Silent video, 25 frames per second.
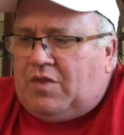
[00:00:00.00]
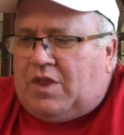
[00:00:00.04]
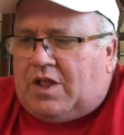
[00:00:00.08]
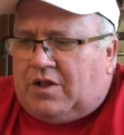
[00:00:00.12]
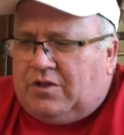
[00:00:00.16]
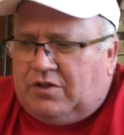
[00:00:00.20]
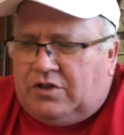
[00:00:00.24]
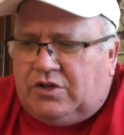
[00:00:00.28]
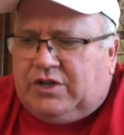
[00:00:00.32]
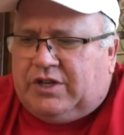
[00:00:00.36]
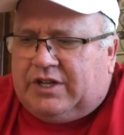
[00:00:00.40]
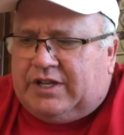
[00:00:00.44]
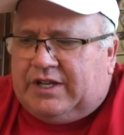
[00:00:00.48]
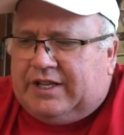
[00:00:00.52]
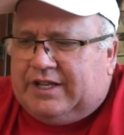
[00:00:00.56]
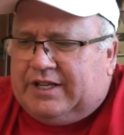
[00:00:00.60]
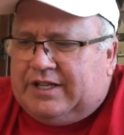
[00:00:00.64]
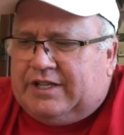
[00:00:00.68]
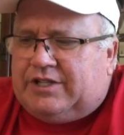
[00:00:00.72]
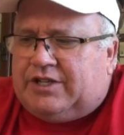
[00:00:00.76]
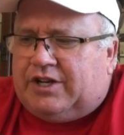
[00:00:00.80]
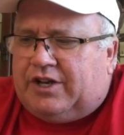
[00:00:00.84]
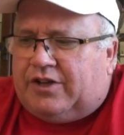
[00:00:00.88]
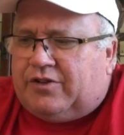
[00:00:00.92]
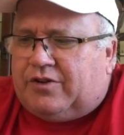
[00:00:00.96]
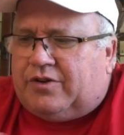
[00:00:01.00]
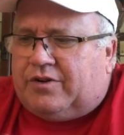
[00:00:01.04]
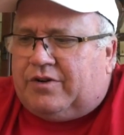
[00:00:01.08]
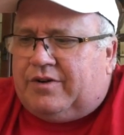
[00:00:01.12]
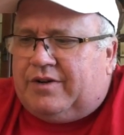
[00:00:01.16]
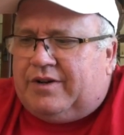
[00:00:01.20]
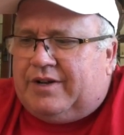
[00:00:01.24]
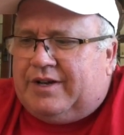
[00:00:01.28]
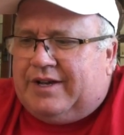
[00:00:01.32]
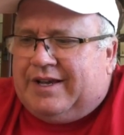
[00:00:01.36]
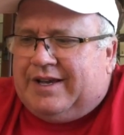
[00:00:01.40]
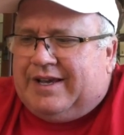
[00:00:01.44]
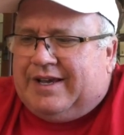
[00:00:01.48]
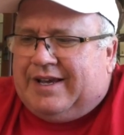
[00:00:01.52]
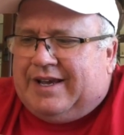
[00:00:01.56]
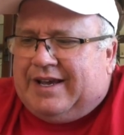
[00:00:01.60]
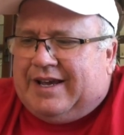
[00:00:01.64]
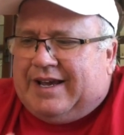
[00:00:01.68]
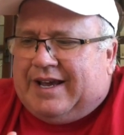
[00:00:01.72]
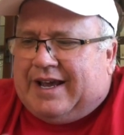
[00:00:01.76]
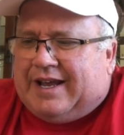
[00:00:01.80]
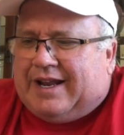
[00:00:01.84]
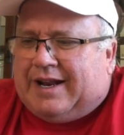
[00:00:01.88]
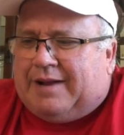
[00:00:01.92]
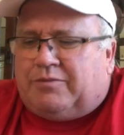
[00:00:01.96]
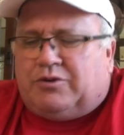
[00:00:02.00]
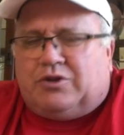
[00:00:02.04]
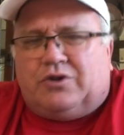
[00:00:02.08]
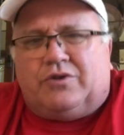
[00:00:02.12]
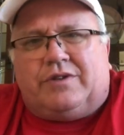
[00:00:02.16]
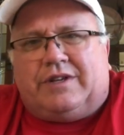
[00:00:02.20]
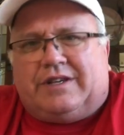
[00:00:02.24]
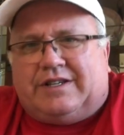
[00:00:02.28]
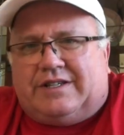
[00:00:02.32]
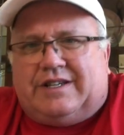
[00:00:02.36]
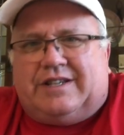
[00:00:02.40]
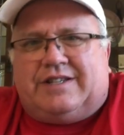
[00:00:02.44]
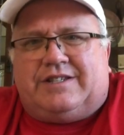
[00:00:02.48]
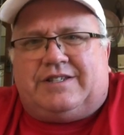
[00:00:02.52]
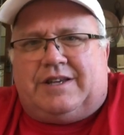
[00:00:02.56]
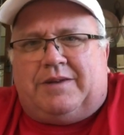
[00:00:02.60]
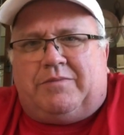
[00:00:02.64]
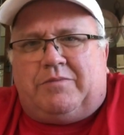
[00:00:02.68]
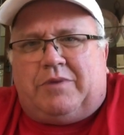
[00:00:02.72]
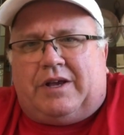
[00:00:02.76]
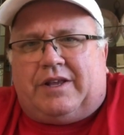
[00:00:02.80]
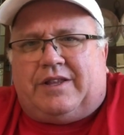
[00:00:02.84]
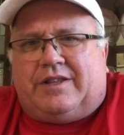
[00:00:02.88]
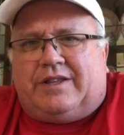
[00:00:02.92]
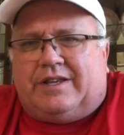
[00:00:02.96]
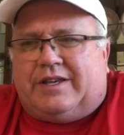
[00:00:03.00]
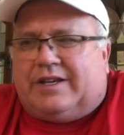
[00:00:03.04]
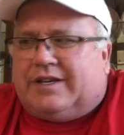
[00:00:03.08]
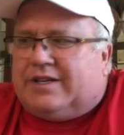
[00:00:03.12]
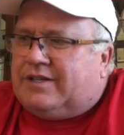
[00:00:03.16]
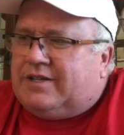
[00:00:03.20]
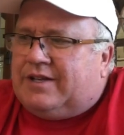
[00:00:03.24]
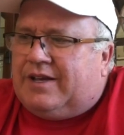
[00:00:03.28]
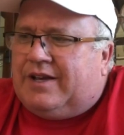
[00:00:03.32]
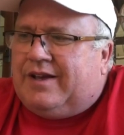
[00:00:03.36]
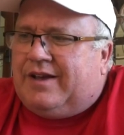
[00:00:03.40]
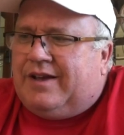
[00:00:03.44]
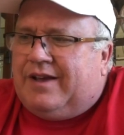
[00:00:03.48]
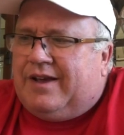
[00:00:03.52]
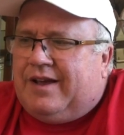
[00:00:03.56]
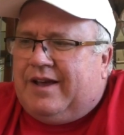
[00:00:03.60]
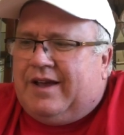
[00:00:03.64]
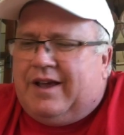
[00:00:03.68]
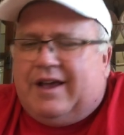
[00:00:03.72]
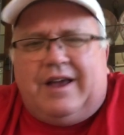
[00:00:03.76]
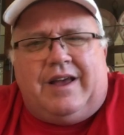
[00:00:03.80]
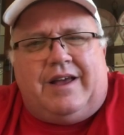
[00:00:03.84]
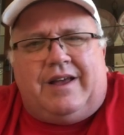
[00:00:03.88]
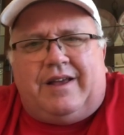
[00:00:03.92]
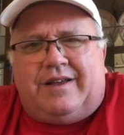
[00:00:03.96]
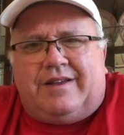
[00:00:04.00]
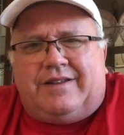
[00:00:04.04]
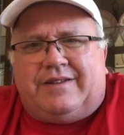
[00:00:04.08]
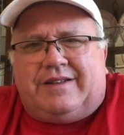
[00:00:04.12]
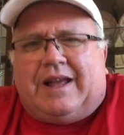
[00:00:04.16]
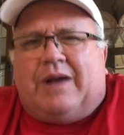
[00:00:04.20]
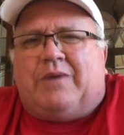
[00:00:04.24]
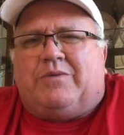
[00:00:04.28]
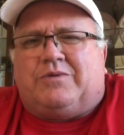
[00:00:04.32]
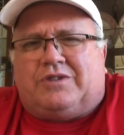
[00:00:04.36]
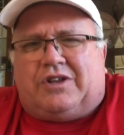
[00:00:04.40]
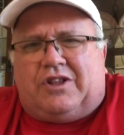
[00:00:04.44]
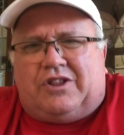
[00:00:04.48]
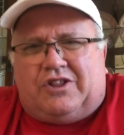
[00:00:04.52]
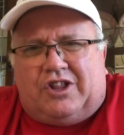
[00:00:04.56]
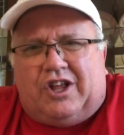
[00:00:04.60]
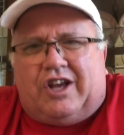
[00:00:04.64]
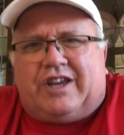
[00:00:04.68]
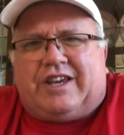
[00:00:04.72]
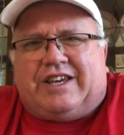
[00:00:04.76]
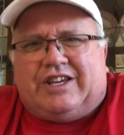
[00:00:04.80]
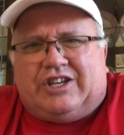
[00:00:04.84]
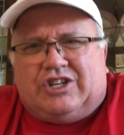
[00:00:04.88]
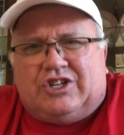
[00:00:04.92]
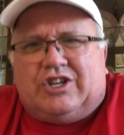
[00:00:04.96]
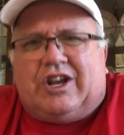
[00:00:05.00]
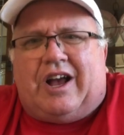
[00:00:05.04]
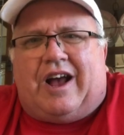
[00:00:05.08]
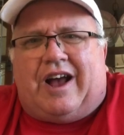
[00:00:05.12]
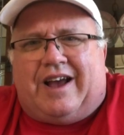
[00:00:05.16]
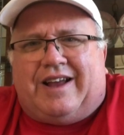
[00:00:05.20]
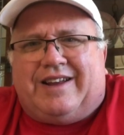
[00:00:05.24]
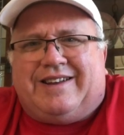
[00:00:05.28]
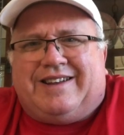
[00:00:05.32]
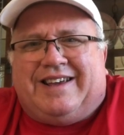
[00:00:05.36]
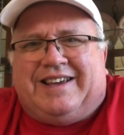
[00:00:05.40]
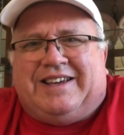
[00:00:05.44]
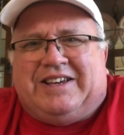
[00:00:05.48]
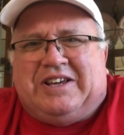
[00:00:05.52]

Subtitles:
looking at each other, and I'm sure they said something like this: "That was a lucky shot."